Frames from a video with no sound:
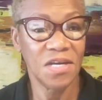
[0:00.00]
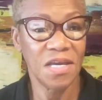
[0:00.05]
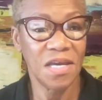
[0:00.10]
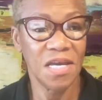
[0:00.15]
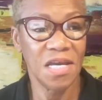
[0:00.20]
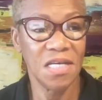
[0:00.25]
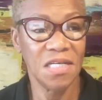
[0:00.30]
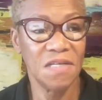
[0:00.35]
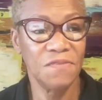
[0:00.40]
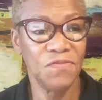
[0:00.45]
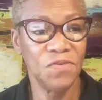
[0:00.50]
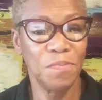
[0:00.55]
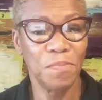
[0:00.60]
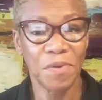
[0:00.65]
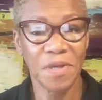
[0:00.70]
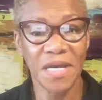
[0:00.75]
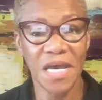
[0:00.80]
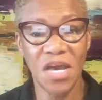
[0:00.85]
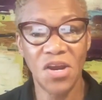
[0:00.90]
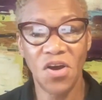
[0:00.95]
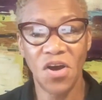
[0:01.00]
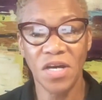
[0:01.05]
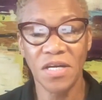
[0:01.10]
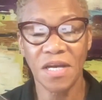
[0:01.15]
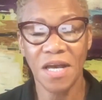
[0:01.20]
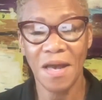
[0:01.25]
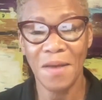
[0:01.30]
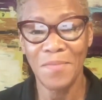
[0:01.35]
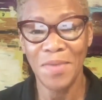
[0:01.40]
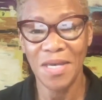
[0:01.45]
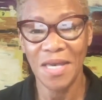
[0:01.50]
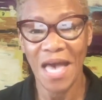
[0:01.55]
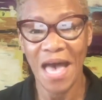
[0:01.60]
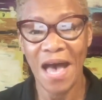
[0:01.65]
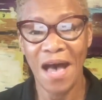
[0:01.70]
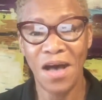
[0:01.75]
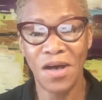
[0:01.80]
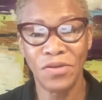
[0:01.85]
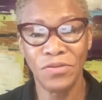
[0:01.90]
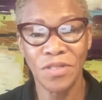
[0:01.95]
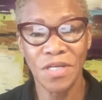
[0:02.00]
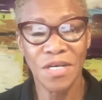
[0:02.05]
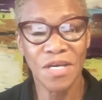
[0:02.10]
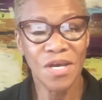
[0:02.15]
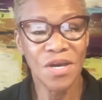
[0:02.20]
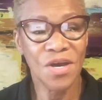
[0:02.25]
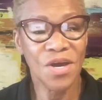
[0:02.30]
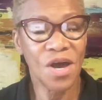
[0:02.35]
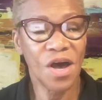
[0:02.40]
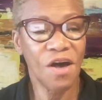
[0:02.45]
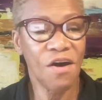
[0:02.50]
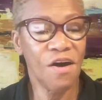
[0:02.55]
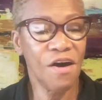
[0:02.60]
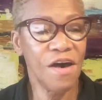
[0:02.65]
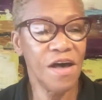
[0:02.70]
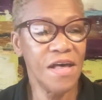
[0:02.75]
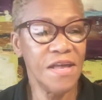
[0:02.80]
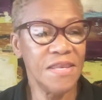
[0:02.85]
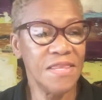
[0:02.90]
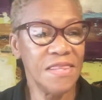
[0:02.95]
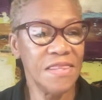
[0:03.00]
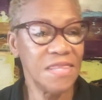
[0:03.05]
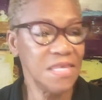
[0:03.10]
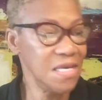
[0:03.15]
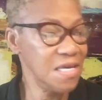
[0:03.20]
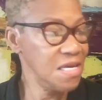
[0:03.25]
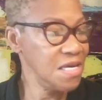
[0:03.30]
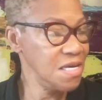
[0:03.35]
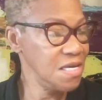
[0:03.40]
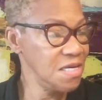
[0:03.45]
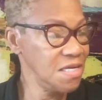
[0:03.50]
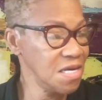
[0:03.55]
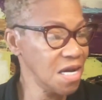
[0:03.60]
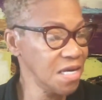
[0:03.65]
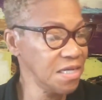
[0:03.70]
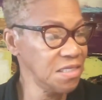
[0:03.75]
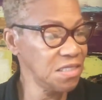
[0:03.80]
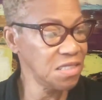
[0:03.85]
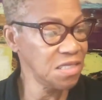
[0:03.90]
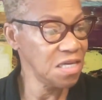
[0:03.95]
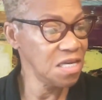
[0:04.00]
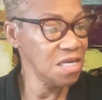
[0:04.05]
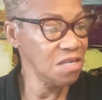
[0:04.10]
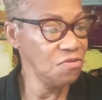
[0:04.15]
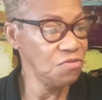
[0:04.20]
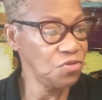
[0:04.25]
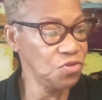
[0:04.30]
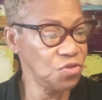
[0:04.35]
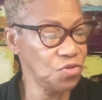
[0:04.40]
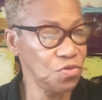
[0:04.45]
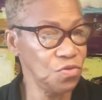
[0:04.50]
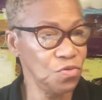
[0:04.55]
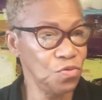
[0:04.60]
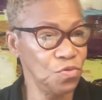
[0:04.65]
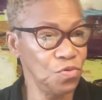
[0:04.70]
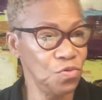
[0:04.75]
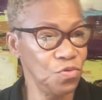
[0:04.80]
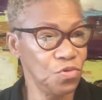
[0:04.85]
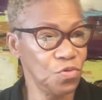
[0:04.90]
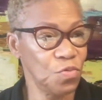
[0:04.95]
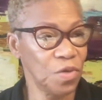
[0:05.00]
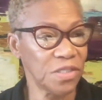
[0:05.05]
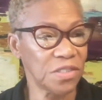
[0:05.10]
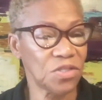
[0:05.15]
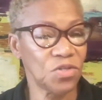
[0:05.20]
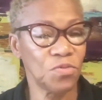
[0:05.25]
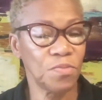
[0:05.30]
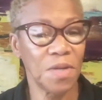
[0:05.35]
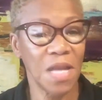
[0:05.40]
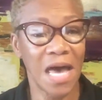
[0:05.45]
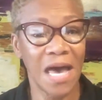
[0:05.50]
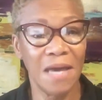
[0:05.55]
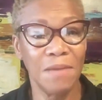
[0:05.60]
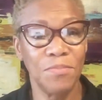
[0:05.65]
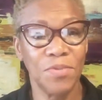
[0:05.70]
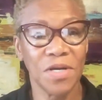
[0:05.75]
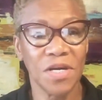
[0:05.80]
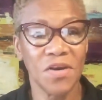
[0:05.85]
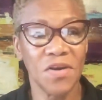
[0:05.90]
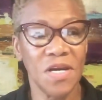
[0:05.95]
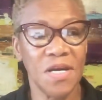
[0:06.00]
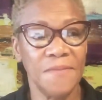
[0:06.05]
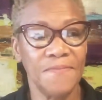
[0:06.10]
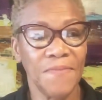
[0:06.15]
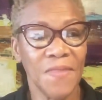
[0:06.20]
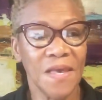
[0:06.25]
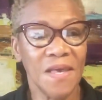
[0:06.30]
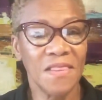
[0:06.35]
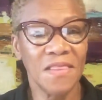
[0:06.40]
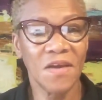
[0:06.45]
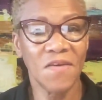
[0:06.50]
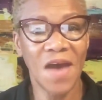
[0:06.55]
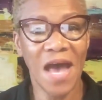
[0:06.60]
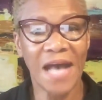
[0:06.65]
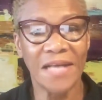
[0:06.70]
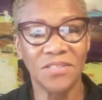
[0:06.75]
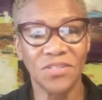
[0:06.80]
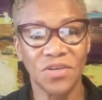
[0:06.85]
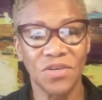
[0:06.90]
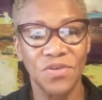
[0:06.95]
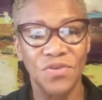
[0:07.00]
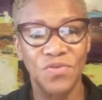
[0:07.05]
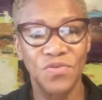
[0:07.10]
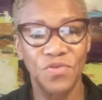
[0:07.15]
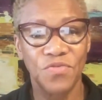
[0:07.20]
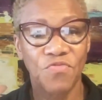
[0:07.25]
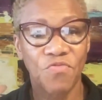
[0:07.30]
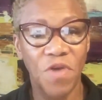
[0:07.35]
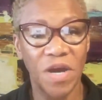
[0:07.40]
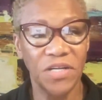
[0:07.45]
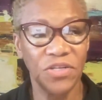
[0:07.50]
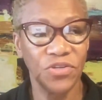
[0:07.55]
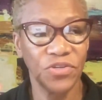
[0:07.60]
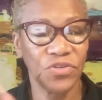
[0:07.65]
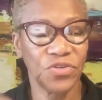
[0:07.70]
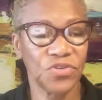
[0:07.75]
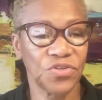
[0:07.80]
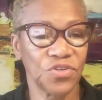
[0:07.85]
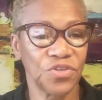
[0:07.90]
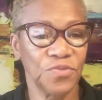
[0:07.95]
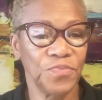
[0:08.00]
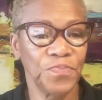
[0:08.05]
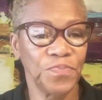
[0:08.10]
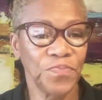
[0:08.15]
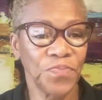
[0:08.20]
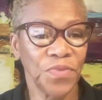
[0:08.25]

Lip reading: And if you plan on coming out on the 19th to the West Loop Library, they're asking you to register.